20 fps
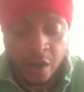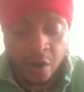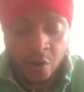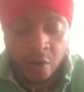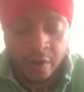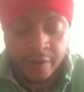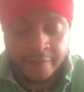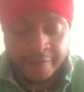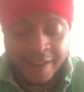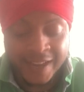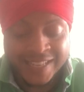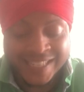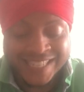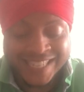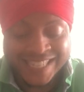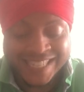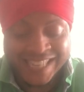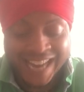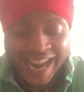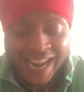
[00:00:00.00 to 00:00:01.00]
of
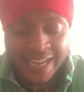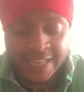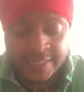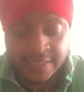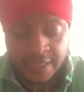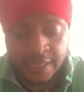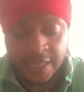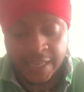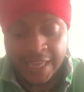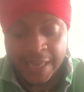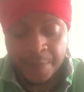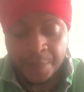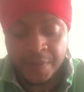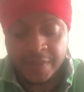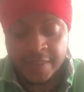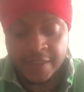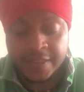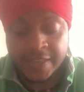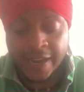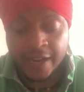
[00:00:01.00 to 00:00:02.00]
society,
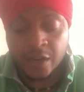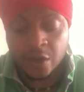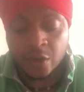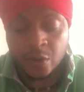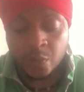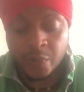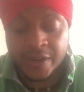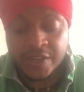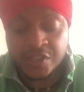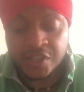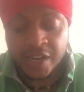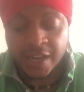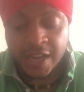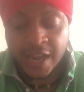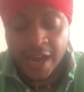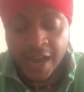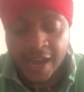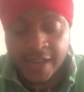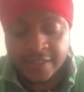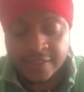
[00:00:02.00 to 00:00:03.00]
keeping the Declaration
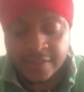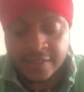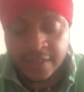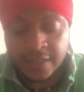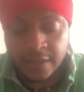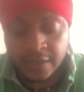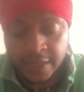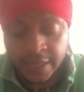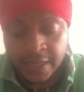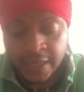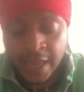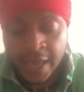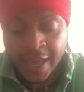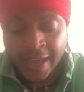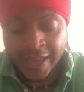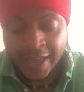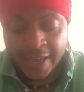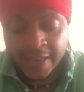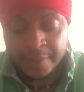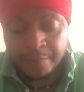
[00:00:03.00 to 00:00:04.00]
constantly
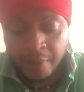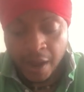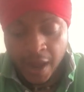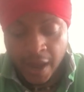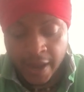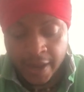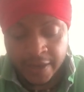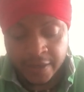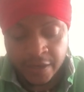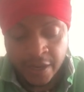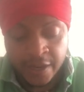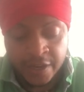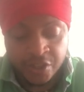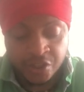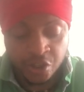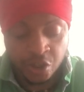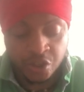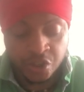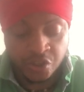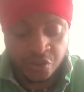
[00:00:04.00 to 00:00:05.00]
in mind,
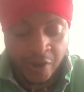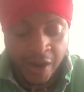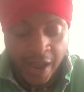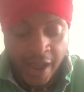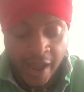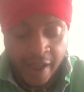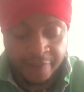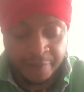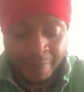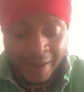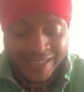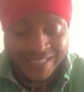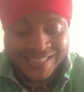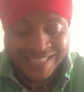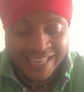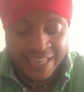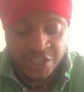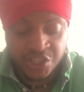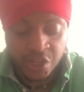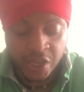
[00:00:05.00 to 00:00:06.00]
shall strive by
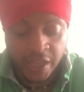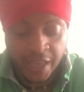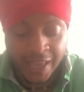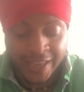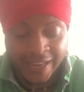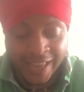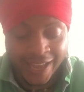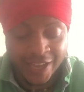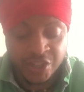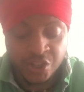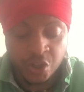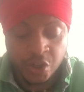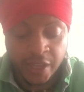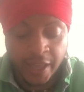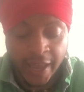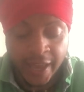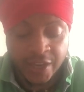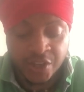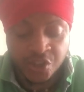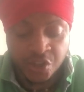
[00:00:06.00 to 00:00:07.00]
teaching and
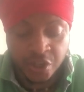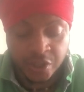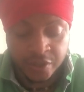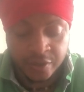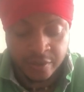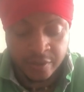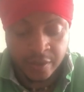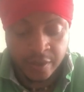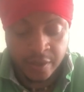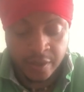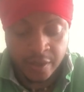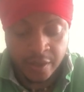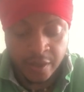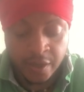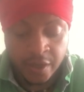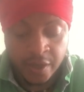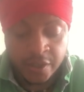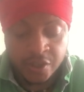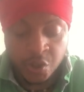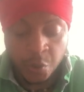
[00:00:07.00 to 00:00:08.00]
education
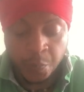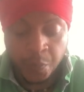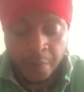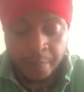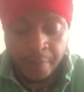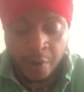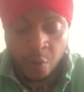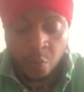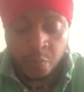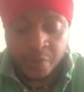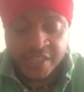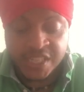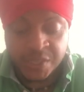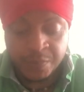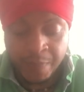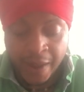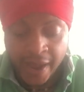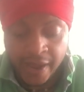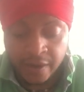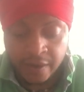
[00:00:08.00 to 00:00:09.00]
to promote
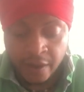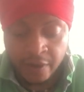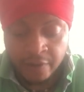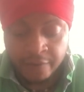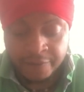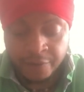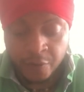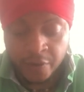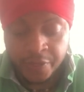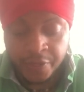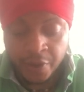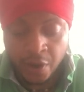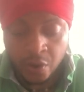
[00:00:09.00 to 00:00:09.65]
respect for